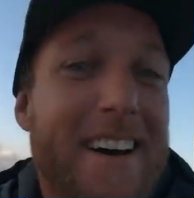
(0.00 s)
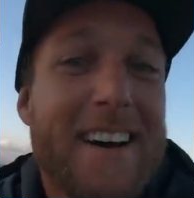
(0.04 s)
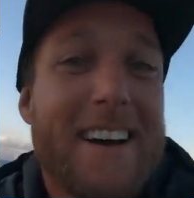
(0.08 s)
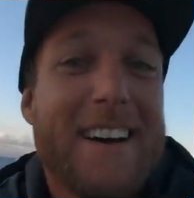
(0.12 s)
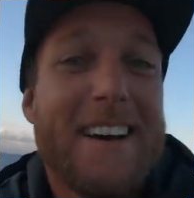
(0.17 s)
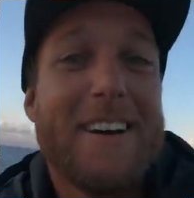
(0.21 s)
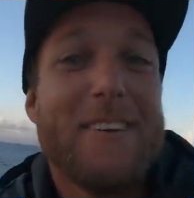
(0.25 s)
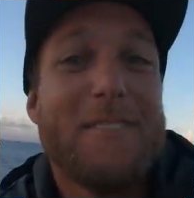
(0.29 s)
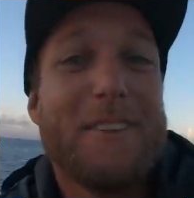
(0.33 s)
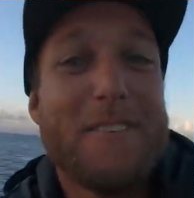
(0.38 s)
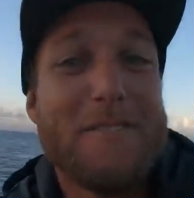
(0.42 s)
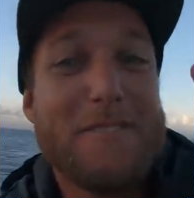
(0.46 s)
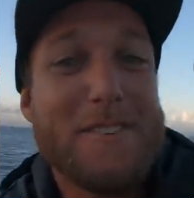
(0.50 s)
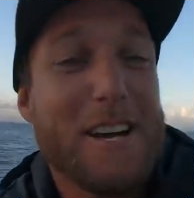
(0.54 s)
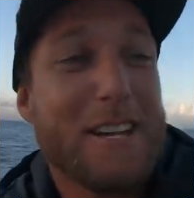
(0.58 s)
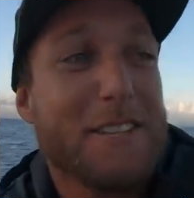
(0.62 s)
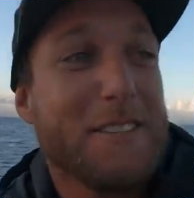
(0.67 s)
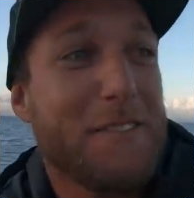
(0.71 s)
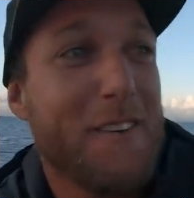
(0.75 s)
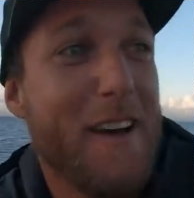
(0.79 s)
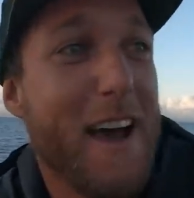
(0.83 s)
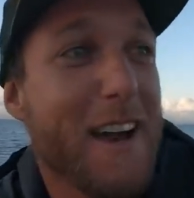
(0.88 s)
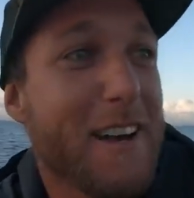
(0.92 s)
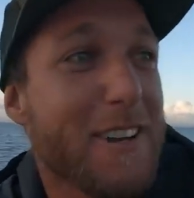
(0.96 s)
We've
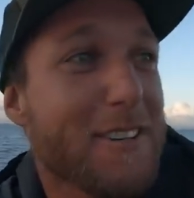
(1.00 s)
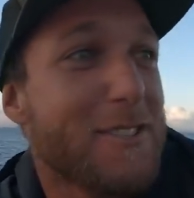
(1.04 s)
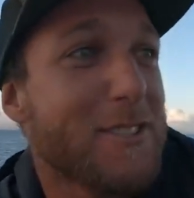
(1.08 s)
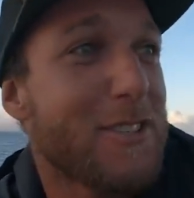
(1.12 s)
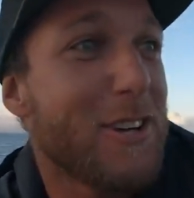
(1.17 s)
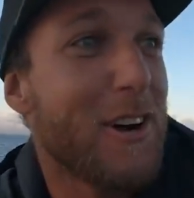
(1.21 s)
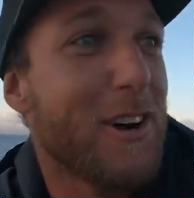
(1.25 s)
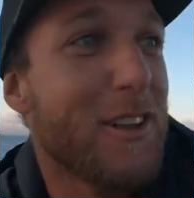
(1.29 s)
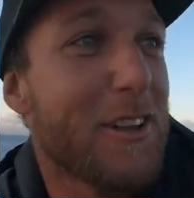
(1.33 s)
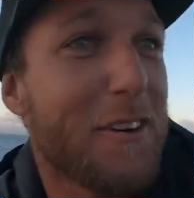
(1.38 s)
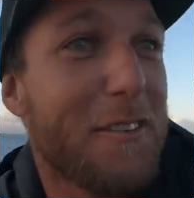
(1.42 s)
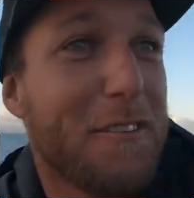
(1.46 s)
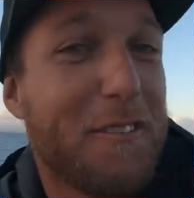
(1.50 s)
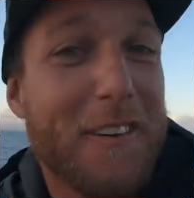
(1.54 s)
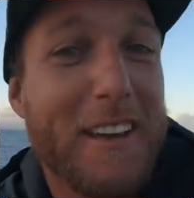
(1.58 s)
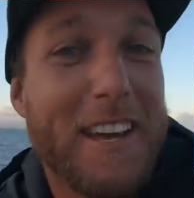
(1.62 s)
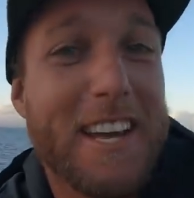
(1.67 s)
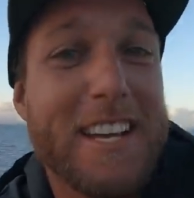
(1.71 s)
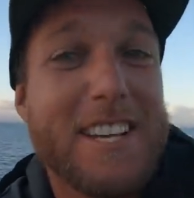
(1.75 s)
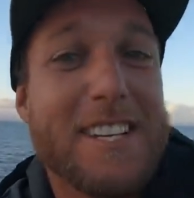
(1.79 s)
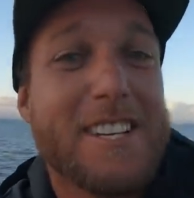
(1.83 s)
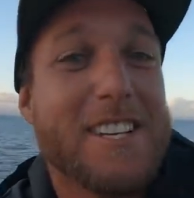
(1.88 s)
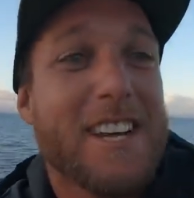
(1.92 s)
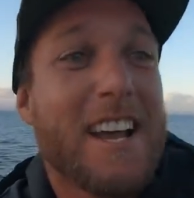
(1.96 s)
just found a school of
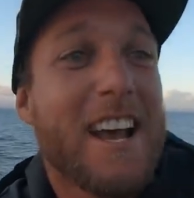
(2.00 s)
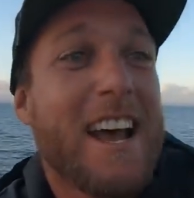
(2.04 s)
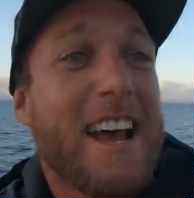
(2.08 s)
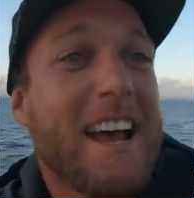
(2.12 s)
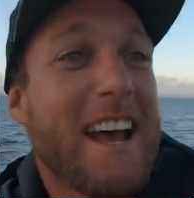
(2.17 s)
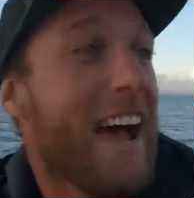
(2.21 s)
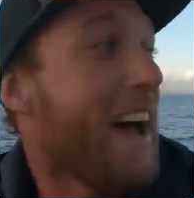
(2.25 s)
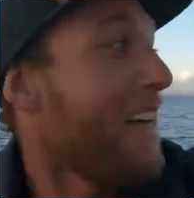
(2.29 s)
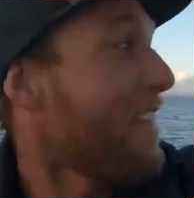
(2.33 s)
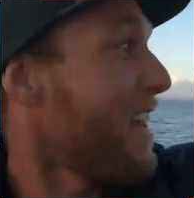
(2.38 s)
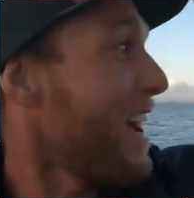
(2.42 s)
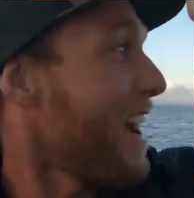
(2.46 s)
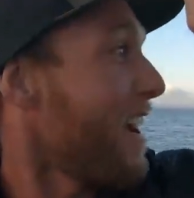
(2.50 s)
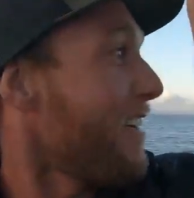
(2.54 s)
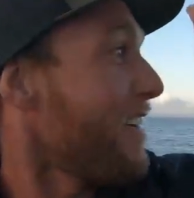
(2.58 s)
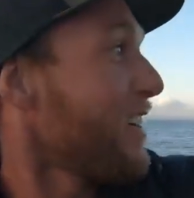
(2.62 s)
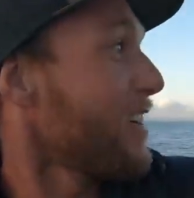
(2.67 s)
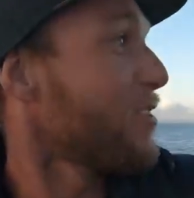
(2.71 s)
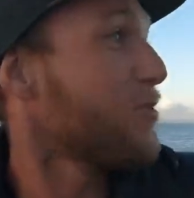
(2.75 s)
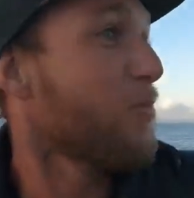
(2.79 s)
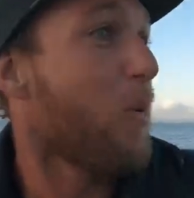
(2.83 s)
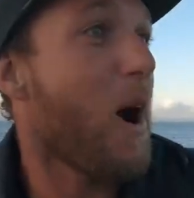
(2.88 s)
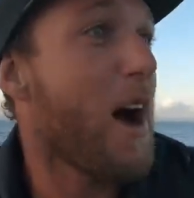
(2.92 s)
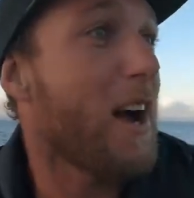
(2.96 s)
fish and
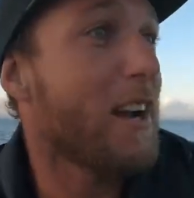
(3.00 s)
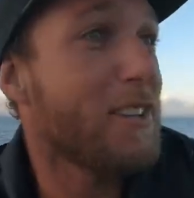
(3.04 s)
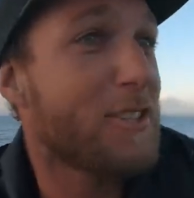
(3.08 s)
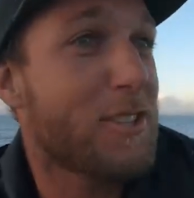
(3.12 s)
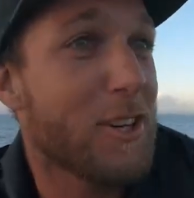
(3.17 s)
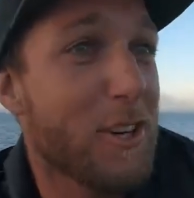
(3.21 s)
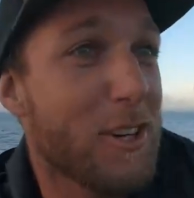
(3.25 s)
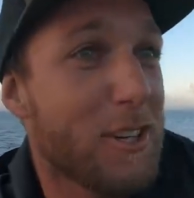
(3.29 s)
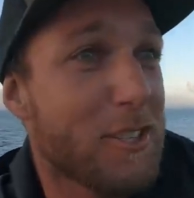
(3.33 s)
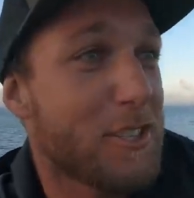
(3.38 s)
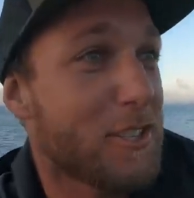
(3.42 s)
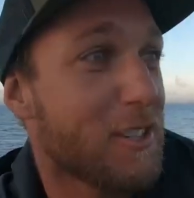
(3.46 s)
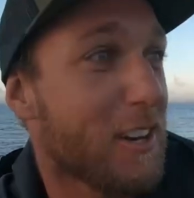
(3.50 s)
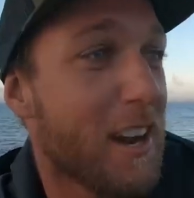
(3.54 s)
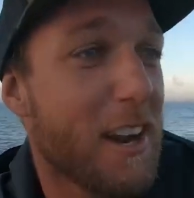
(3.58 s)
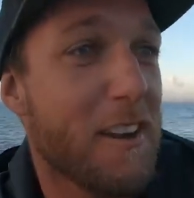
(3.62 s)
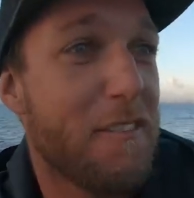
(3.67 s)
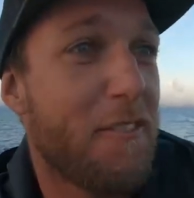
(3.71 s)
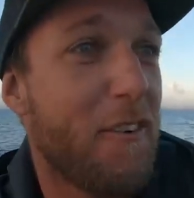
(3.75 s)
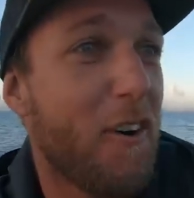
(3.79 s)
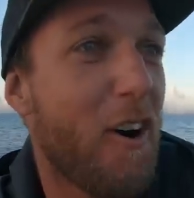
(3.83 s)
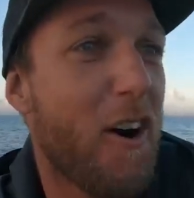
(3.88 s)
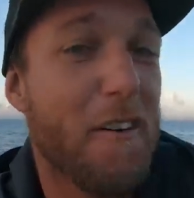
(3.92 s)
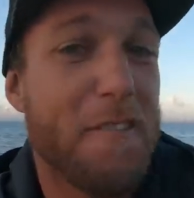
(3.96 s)
there is 1, 2,
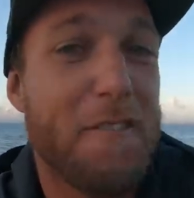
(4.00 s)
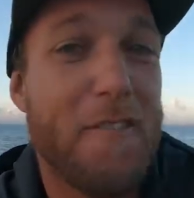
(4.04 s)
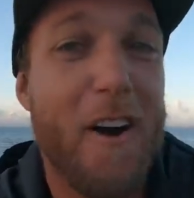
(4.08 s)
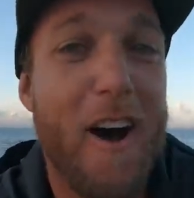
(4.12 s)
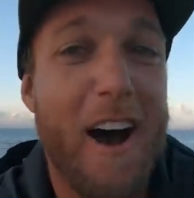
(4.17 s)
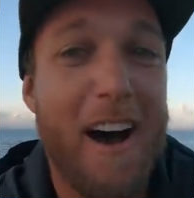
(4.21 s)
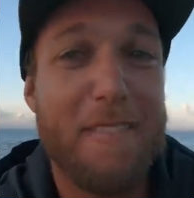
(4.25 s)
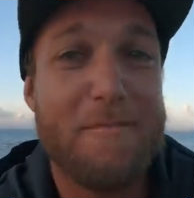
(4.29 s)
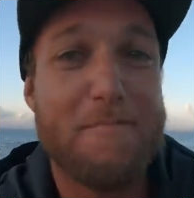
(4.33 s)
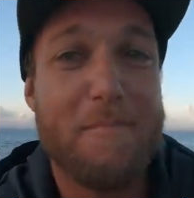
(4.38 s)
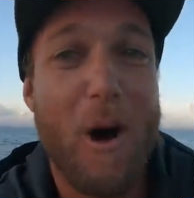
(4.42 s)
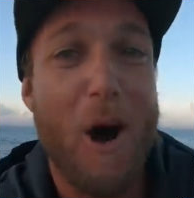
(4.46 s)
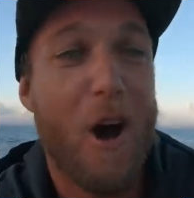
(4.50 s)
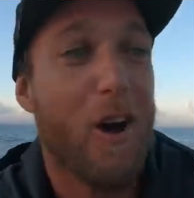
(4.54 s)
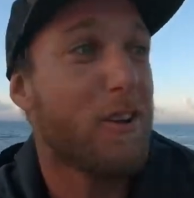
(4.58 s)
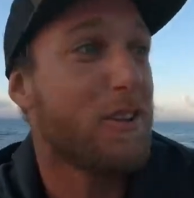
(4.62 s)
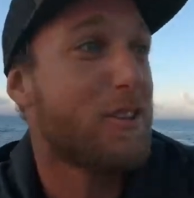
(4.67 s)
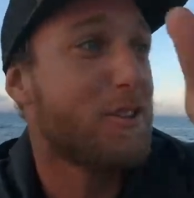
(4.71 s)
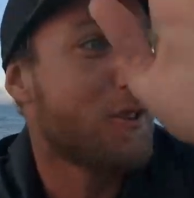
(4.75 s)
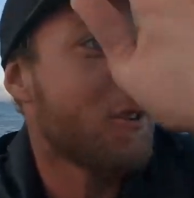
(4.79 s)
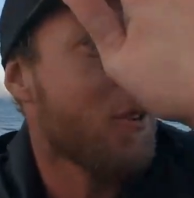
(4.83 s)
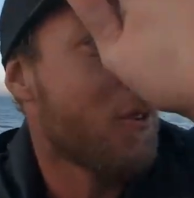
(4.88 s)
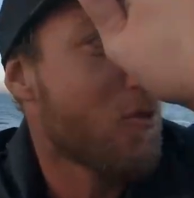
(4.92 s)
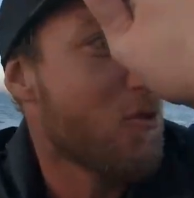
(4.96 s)
3, 4, 5
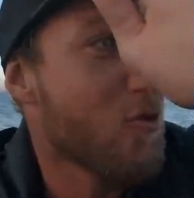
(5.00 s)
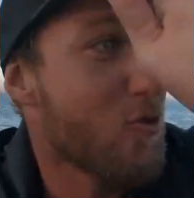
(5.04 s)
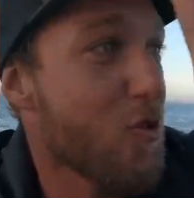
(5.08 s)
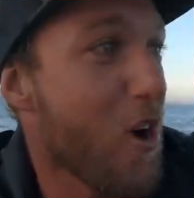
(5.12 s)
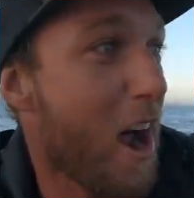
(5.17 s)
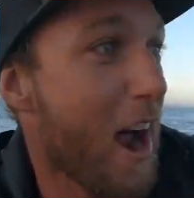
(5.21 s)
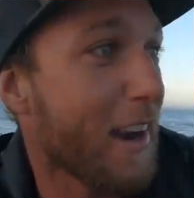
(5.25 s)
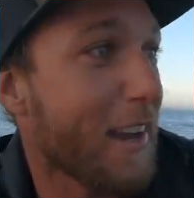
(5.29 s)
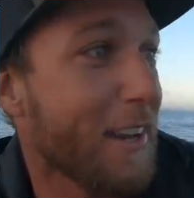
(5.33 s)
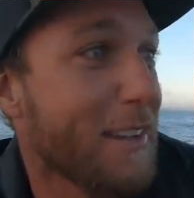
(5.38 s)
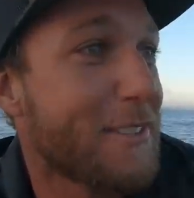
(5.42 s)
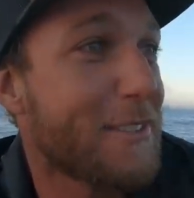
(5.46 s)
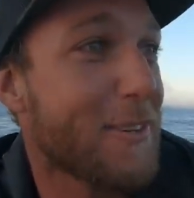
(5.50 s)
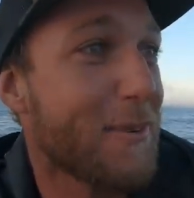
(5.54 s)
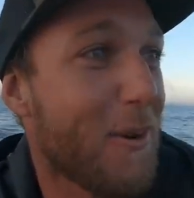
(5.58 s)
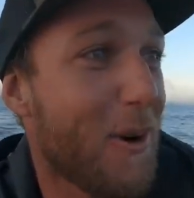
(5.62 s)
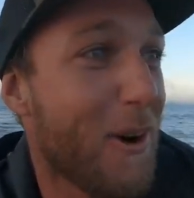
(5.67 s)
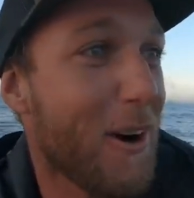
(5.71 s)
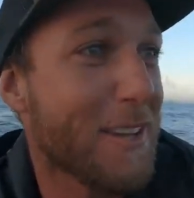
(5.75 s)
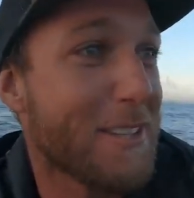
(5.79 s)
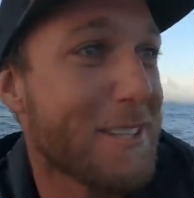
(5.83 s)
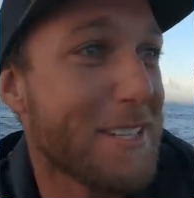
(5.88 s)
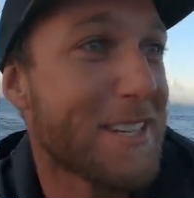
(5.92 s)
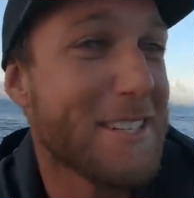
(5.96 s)
boats running
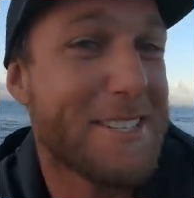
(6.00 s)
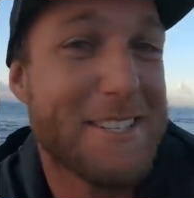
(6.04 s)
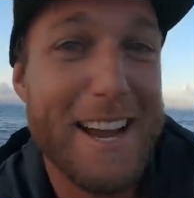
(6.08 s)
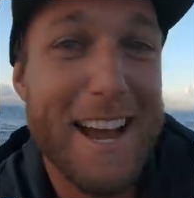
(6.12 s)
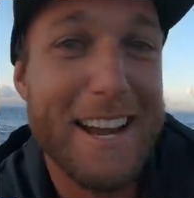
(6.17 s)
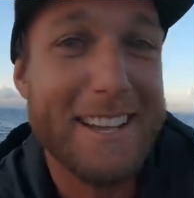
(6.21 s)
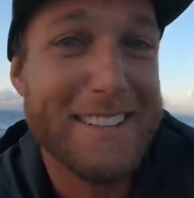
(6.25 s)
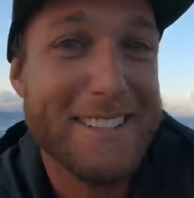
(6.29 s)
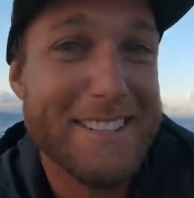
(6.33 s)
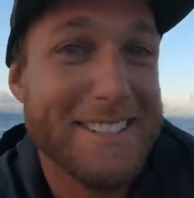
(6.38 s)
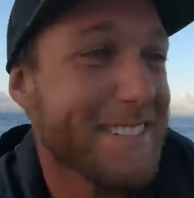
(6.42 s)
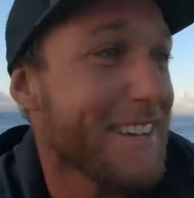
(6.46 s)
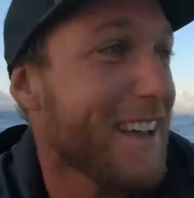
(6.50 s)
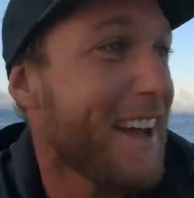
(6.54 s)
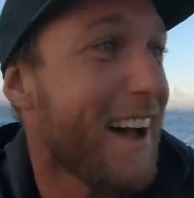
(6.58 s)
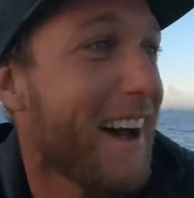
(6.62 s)
towards it. Check this